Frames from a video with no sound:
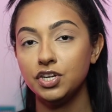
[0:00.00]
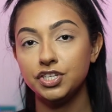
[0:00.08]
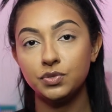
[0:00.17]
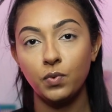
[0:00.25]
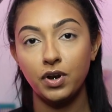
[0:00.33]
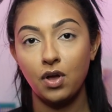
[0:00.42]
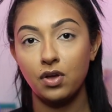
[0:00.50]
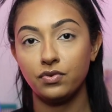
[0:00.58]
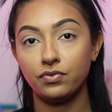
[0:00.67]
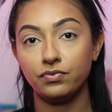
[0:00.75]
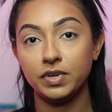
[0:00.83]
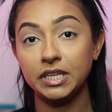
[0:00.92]
just went
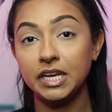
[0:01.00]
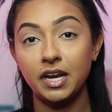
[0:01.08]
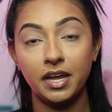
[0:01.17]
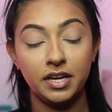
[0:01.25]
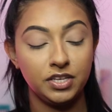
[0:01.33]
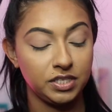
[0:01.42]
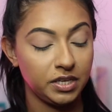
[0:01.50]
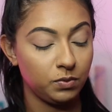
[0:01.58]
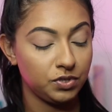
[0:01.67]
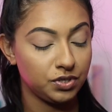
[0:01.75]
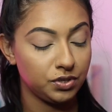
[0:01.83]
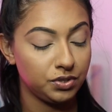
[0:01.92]
on really nice. It
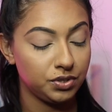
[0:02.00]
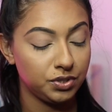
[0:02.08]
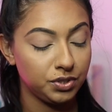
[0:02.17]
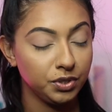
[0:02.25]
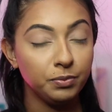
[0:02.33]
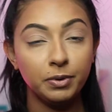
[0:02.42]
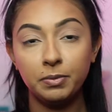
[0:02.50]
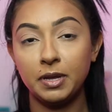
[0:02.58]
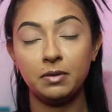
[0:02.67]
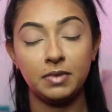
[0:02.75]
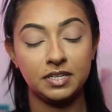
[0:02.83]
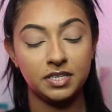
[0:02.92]
was super
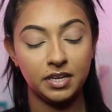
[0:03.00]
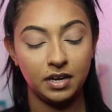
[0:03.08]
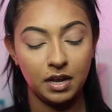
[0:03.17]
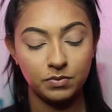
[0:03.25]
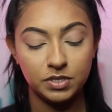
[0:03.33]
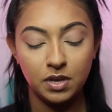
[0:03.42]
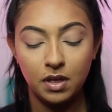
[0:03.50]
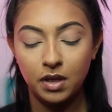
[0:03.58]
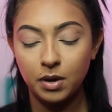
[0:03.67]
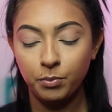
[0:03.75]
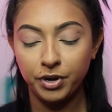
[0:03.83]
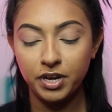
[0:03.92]
pigmented. I was
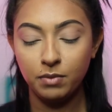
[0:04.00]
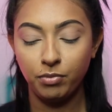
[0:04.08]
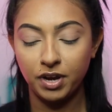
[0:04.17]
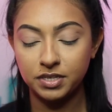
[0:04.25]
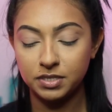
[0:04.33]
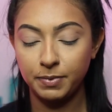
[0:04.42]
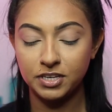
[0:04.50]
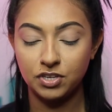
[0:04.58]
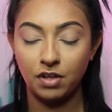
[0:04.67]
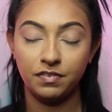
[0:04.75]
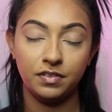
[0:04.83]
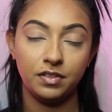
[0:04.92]
pretty impressed based
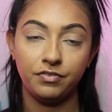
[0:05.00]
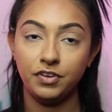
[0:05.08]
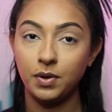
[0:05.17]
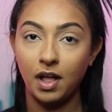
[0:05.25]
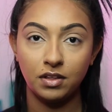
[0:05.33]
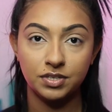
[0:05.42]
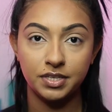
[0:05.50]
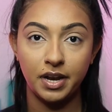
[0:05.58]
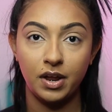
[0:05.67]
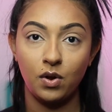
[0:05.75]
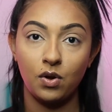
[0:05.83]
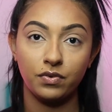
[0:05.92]
off of the few colors that
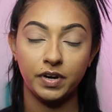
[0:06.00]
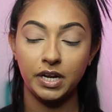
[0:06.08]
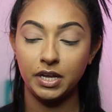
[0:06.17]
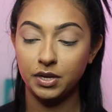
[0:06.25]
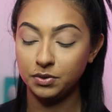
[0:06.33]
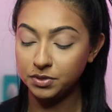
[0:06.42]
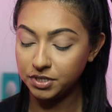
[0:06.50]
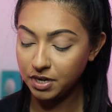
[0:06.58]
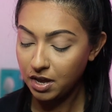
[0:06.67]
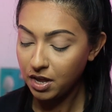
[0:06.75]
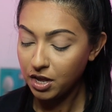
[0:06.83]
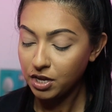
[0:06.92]
I already used.
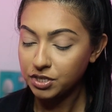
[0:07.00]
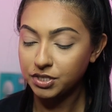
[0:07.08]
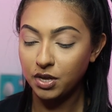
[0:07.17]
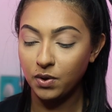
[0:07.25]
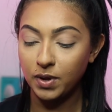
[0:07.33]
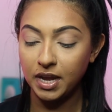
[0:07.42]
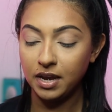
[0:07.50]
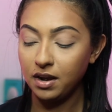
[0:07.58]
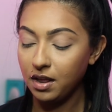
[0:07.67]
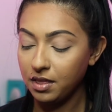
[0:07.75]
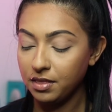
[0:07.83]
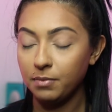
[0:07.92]
So
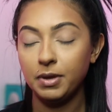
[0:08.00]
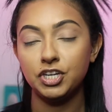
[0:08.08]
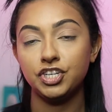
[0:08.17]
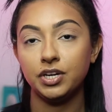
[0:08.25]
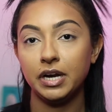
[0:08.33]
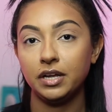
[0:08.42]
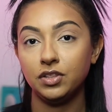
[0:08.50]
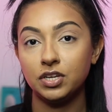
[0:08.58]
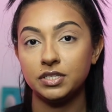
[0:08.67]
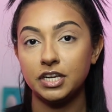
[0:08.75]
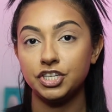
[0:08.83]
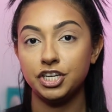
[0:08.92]
in the picture, it
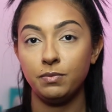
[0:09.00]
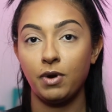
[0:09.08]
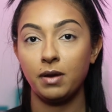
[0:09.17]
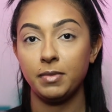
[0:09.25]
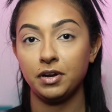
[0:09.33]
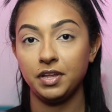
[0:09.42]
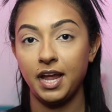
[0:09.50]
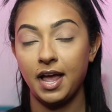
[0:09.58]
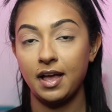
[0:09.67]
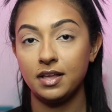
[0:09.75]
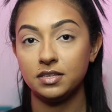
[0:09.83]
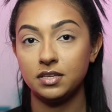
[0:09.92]
looks like she primarily
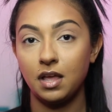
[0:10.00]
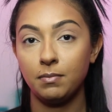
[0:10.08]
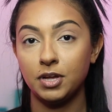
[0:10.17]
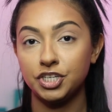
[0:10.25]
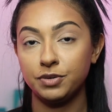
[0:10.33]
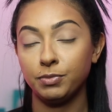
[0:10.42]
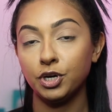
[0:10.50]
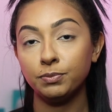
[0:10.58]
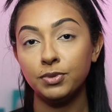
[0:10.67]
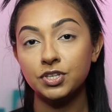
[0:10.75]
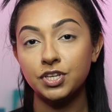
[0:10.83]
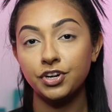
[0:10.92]
has a bunch of
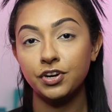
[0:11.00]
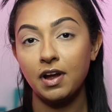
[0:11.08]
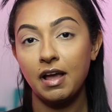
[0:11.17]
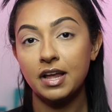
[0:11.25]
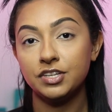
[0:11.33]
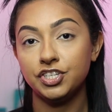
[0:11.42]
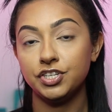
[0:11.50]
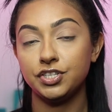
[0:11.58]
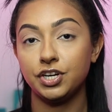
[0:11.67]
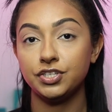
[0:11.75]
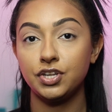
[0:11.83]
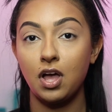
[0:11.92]
purples on her eyes. She
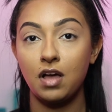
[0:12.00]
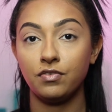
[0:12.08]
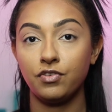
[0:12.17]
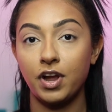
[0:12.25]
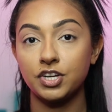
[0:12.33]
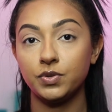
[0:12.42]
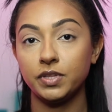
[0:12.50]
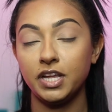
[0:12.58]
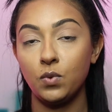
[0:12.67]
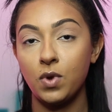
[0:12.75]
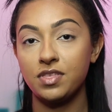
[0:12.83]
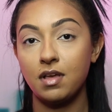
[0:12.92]
starts off
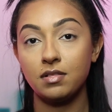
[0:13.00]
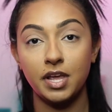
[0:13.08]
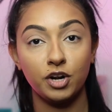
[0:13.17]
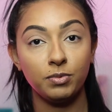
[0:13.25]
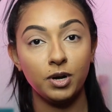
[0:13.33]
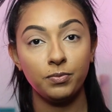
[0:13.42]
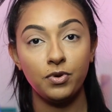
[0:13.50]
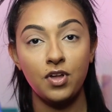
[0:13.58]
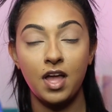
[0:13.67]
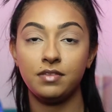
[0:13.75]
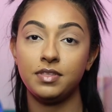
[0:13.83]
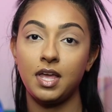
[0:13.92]
gradually with a lighter purple,
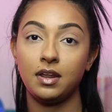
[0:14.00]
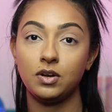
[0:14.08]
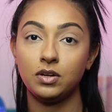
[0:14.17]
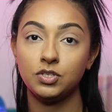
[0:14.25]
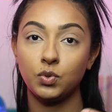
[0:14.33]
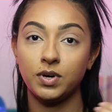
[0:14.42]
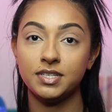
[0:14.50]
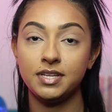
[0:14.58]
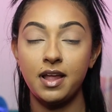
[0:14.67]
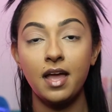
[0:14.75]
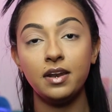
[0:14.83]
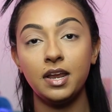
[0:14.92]
and then towards
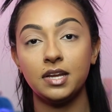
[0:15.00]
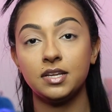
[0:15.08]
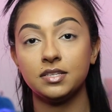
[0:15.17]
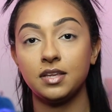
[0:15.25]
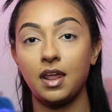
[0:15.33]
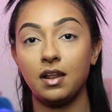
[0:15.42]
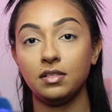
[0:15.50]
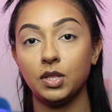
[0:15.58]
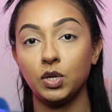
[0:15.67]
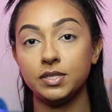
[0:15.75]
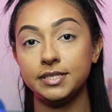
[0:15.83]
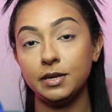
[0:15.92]
the end, it does get a
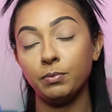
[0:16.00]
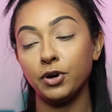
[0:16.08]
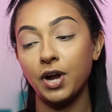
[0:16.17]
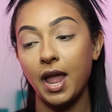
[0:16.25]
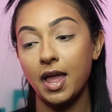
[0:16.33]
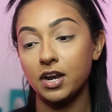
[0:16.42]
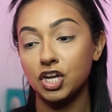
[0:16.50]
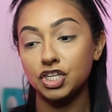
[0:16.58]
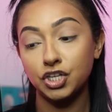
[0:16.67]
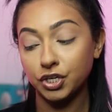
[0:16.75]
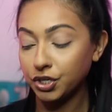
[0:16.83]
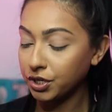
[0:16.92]
little deeper and
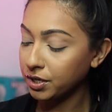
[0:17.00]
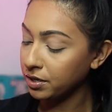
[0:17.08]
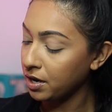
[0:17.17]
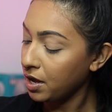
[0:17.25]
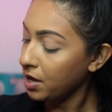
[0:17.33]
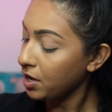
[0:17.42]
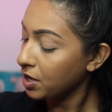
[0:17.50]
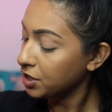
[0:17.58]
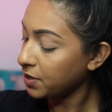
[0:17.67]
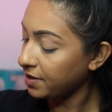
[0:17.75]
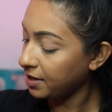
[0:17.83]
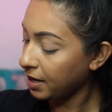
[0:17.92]
darker.
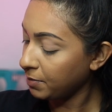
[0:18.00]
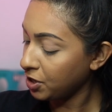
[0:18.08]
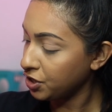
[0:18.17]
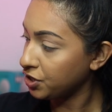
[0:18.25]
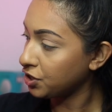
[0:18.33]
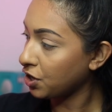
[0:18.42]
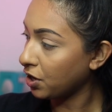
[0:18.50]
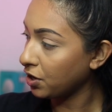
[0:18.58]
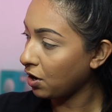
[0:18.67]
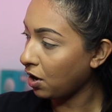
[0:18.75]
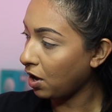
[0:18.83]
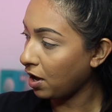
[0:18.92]
So I think I'm going to
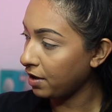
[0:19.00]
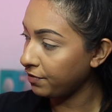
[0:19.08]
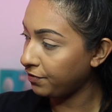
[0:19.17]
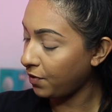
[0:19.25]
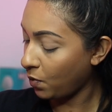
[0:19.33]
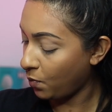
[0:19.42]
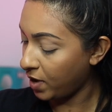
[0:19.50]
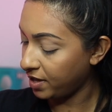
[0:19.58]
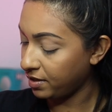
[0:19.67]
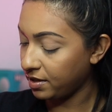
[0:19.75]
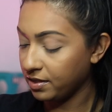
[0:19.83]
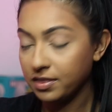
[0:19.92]
start off
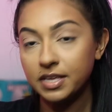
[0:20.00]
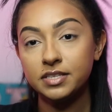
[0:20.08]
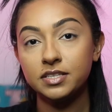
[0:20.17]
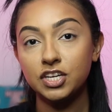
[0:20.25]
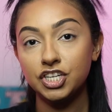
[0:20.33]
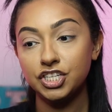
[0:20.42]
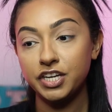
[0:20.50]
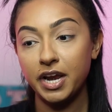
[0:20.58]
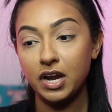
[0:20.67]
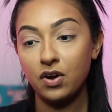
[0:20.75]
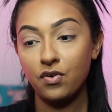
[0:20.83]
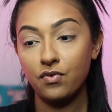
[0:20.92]
with this
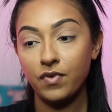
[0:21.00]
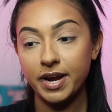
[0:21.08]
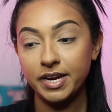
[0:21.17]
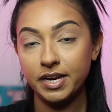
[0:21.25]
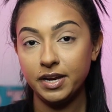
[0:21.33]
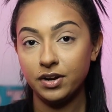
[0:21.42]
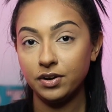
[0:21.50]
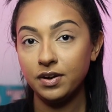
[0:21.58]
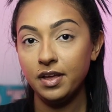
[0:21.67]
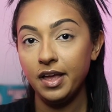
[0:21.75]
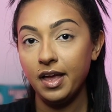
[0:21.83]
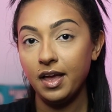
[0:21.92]
shade right here,